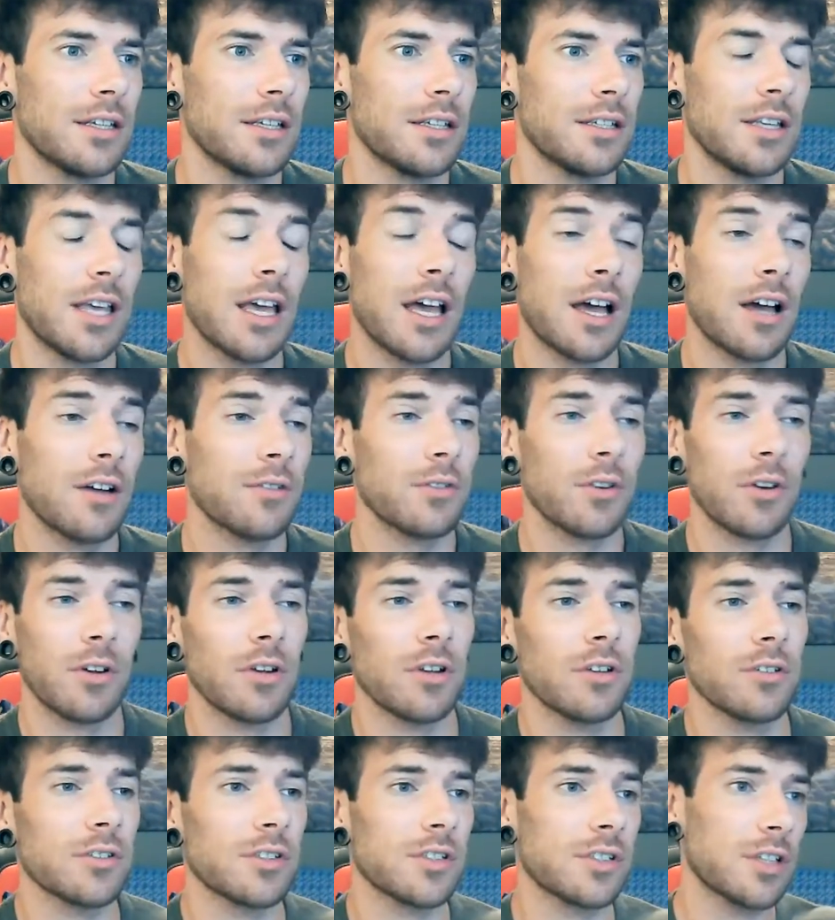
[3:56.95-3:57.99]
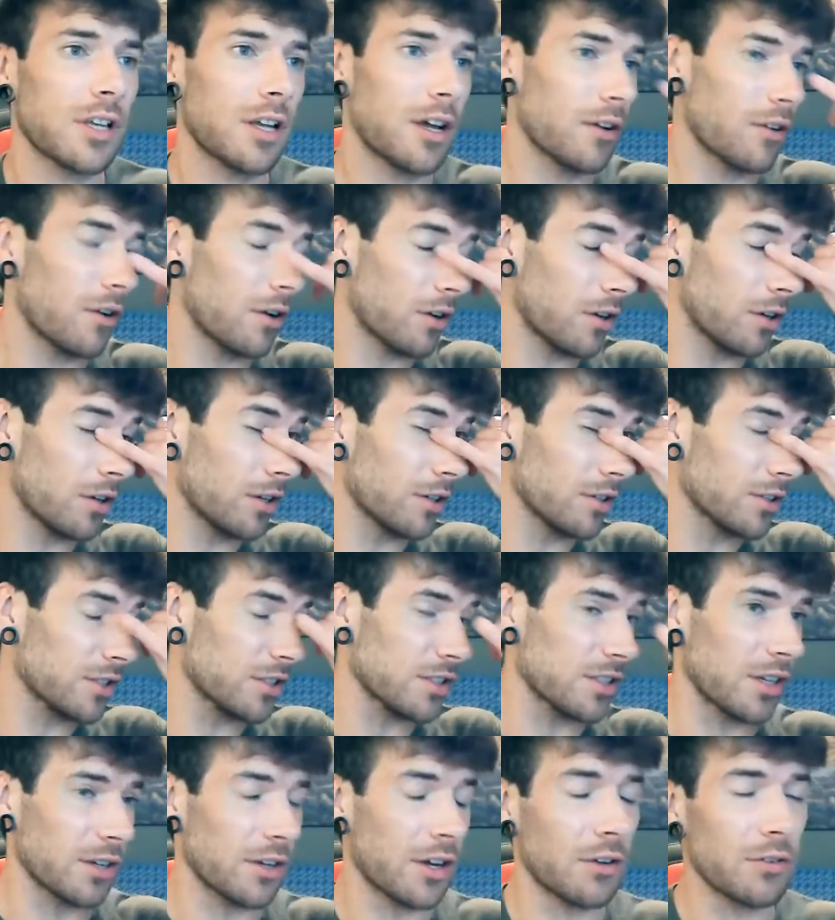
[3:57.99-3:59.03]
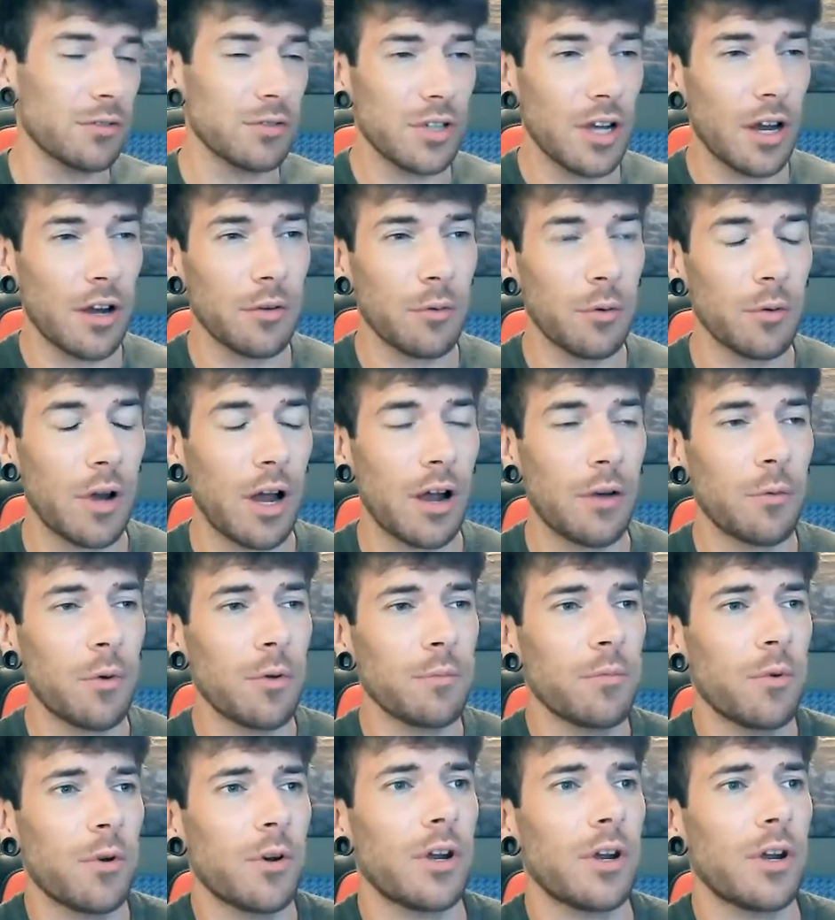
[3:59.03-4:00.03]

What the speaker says: Yeah, I've got loads of. I got loads of stuff. At one point